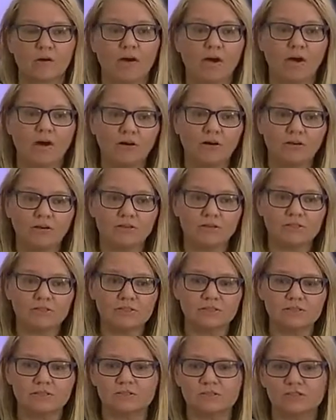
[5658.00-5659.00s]

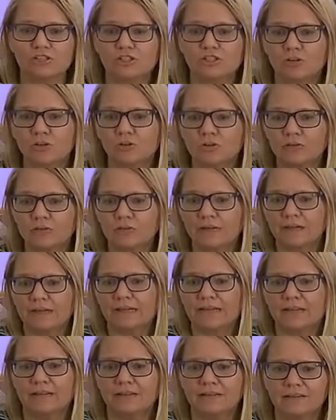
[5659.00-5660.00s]
art,
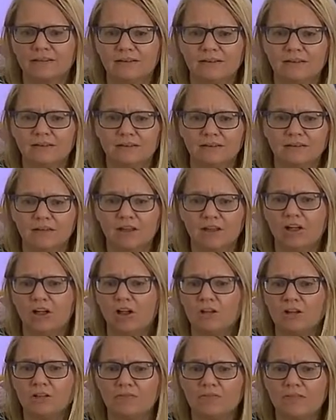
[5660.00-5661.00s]
journaling,
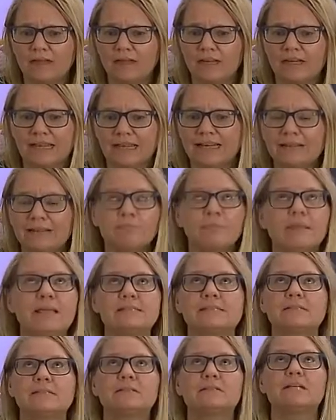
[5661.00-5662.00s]
all of that,
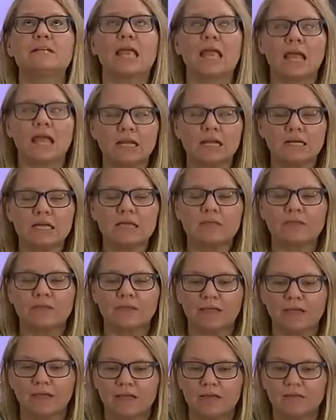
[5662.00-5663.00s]
basically
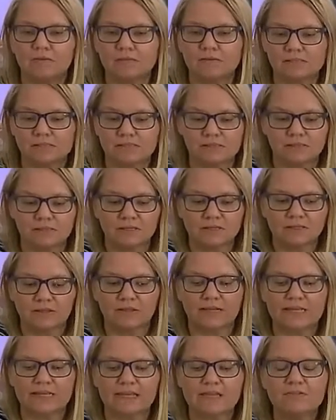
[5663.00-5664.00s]
anything else,
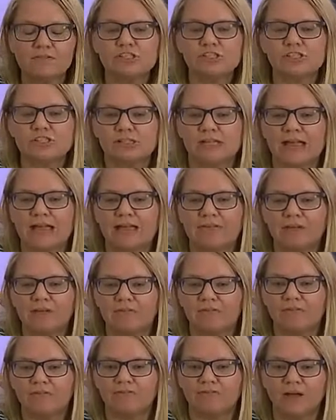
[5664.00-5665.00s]
like even just having
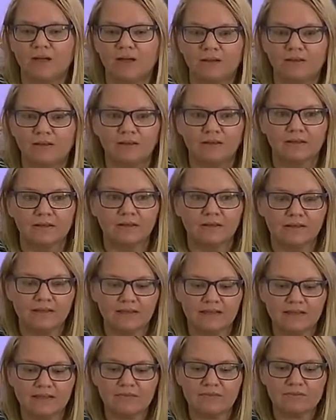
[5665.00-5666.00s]
fun,
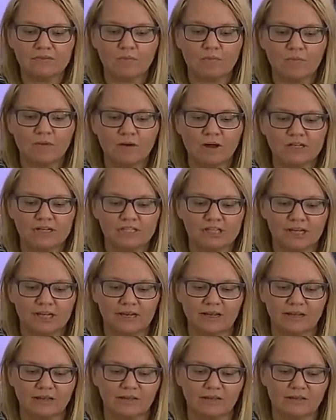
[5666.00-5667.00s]
even
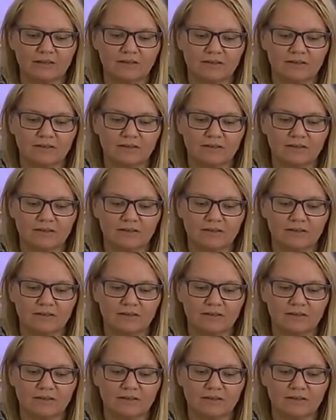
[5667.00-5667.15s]
watching